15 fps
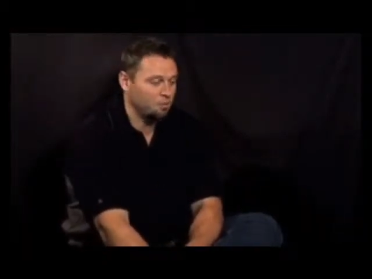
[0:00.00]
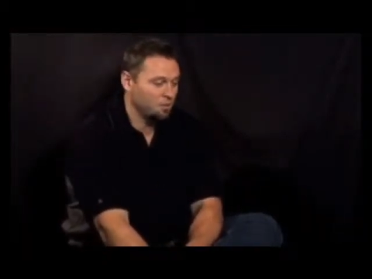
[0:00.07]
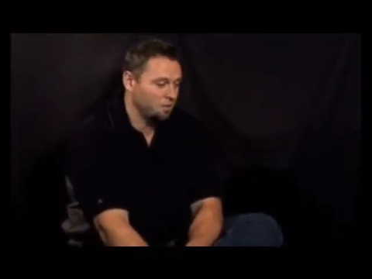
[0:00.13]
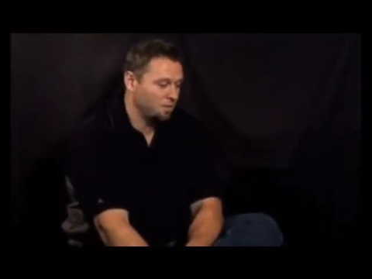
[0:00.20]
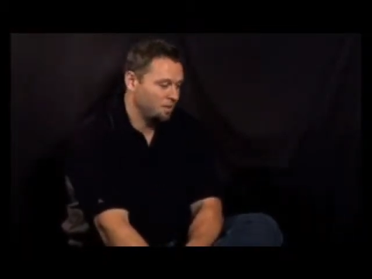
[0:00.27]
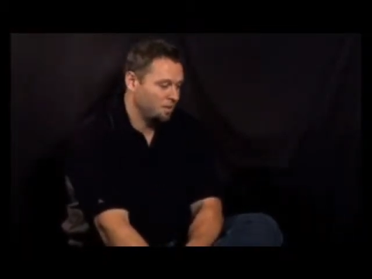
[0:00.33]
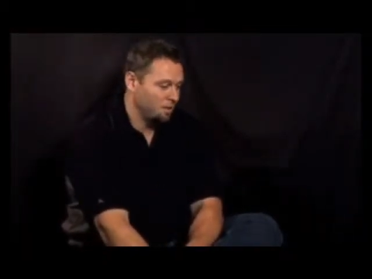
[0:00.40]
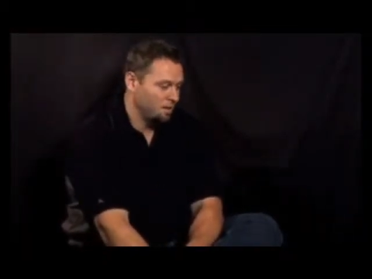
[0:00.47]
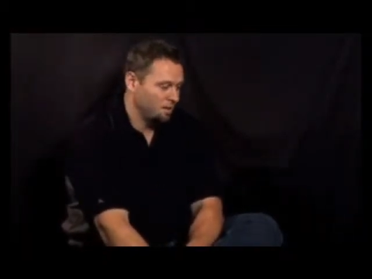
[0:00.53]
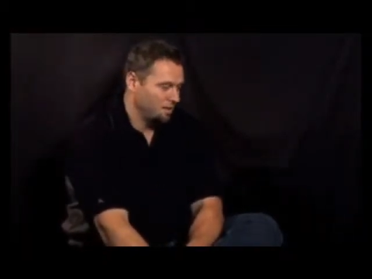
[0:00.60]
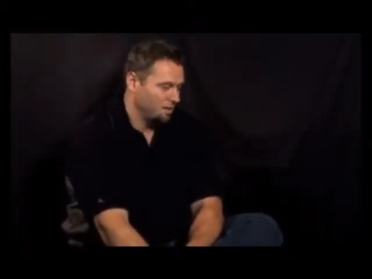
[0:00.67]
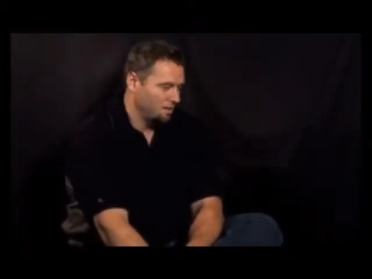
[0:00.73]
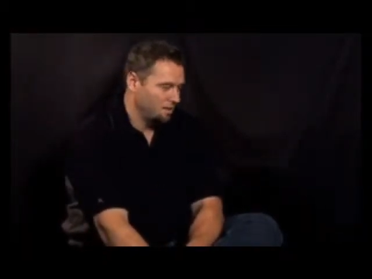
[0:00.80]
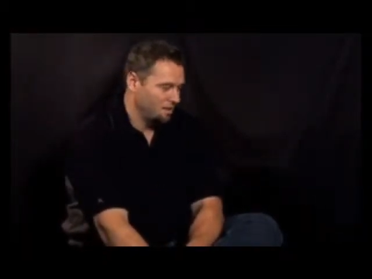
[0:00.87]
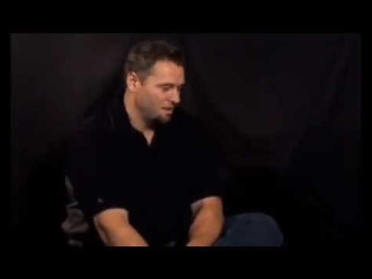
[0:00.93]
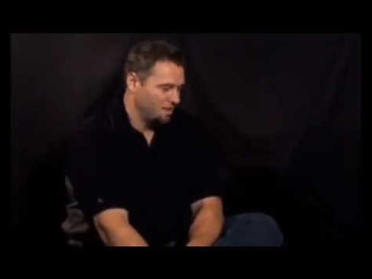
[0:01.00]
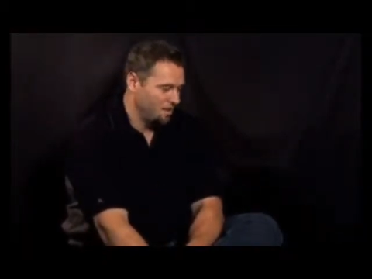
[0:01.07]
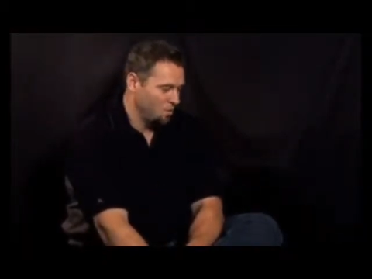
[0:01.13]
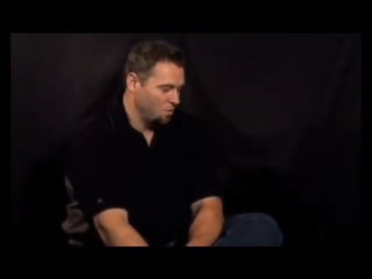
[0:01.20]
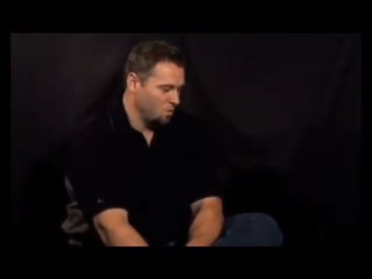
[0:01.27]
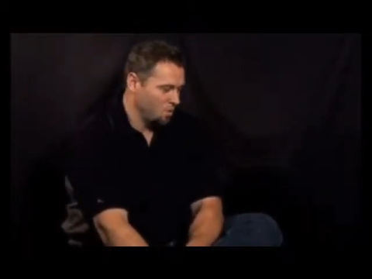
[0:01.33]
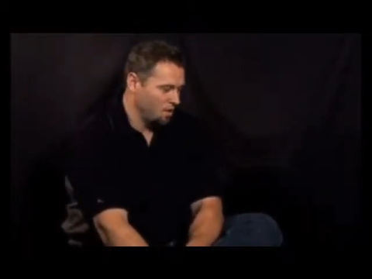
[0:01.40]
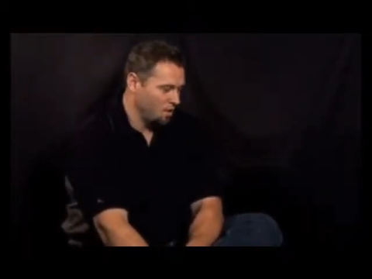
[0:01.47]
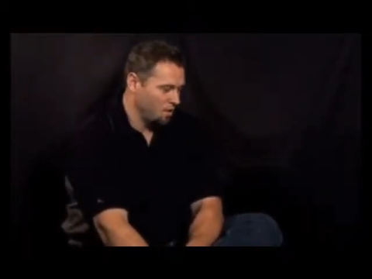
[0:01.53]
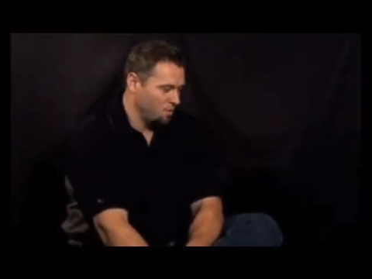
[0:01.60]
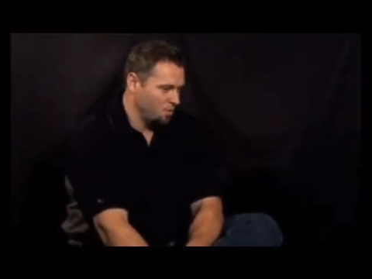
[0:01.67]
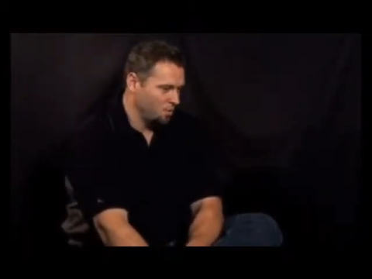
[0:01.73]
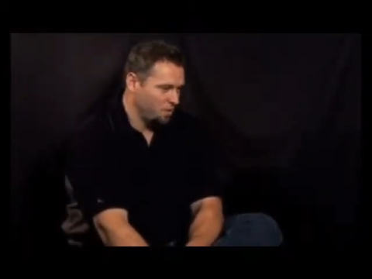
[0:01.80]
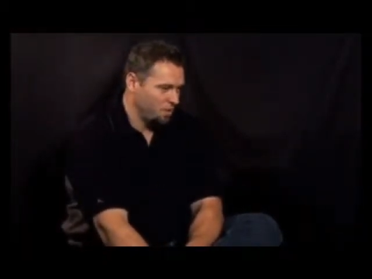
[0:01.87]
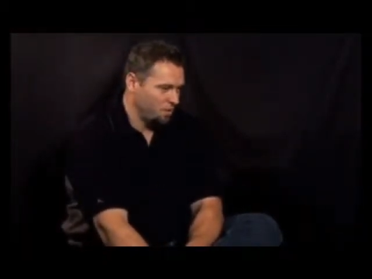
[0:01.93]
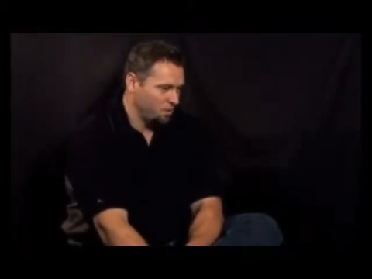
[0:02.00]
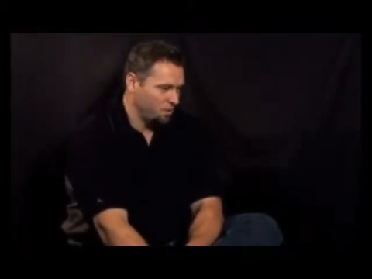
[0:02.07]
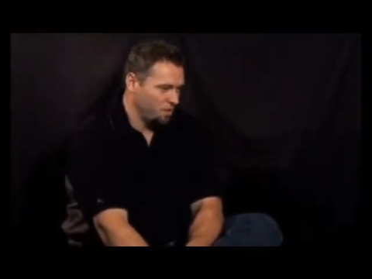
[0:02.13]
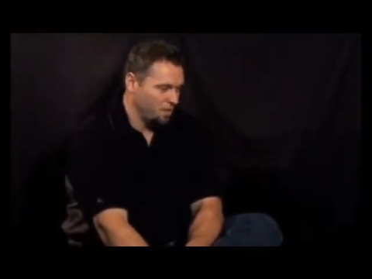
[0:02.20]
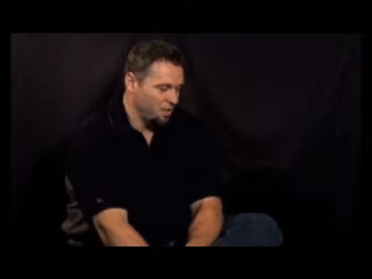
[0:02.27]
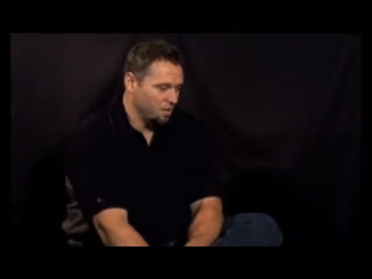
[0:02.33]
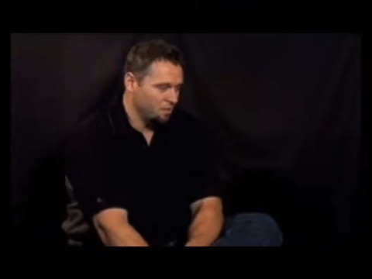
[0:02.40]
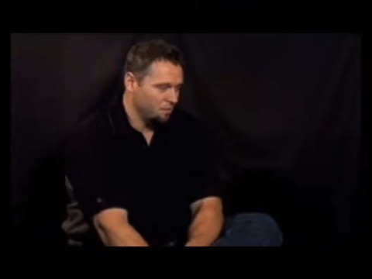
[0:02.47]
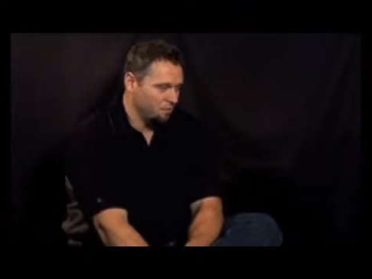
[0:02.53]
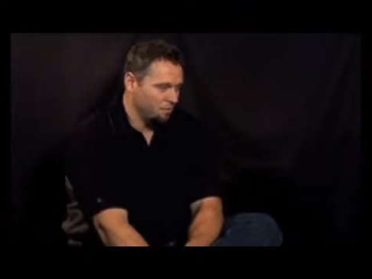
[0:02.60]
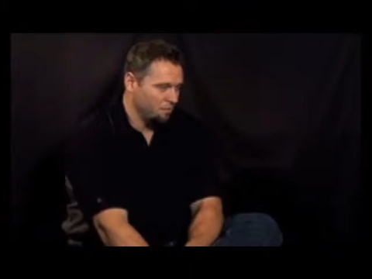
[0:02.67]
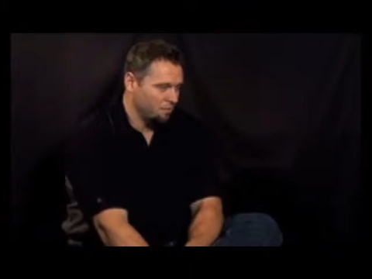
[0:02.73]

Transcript: But there were times where you just hear him.